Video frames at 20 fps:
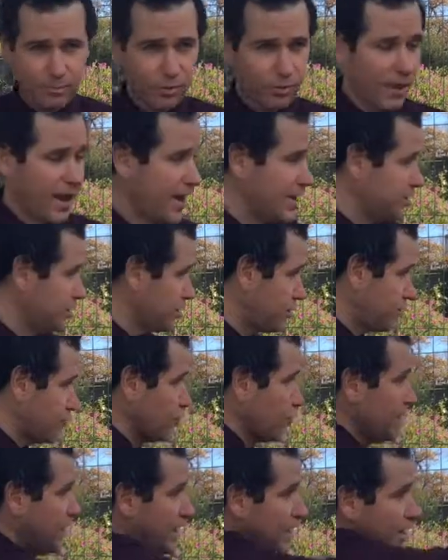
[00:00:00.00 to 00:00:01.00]
to enter
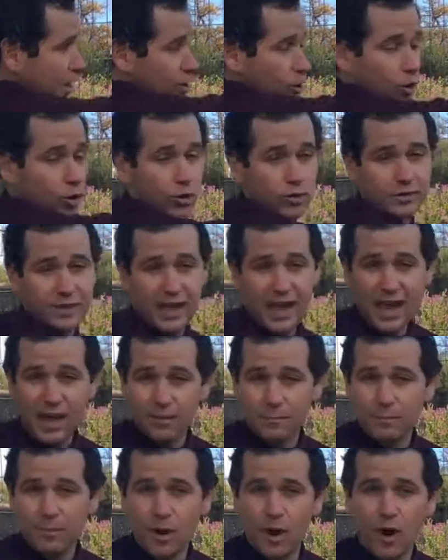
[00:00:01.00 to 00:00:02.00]
through here or
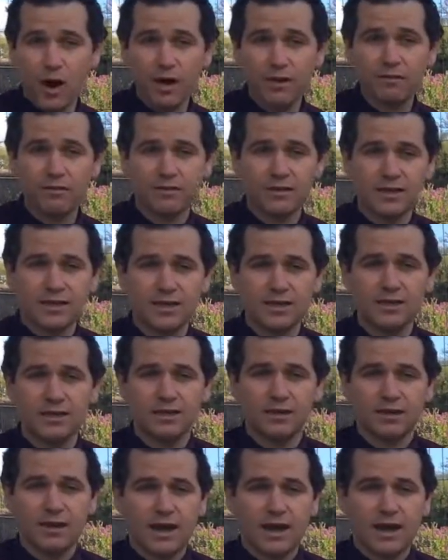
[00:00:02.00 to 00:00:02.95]
down by the